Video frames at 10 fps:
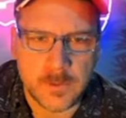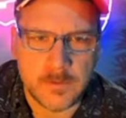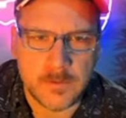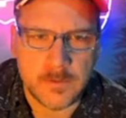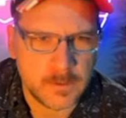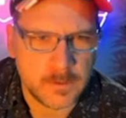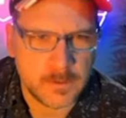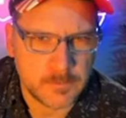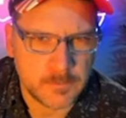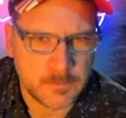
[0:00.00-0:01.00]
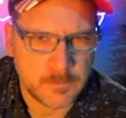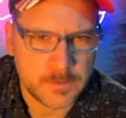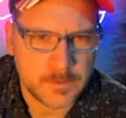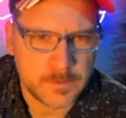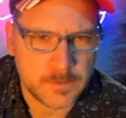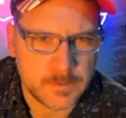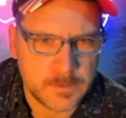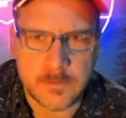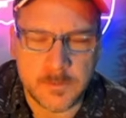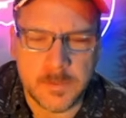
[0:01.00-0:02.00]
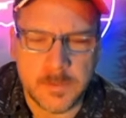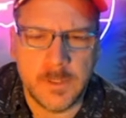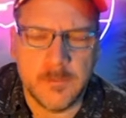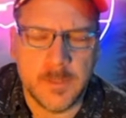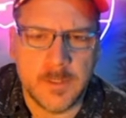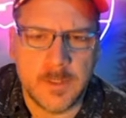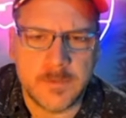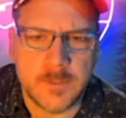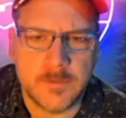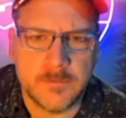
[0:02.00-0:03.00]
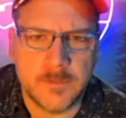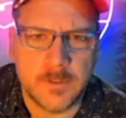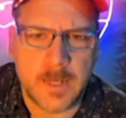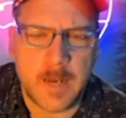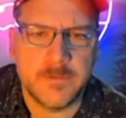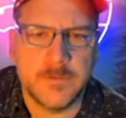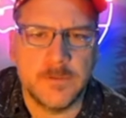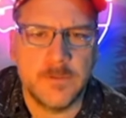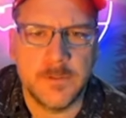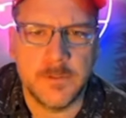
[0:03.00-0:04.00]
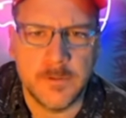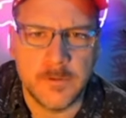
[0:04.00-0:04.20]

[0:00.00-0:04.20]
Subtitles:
Do you think I would really just completely make up stuff with absolutely no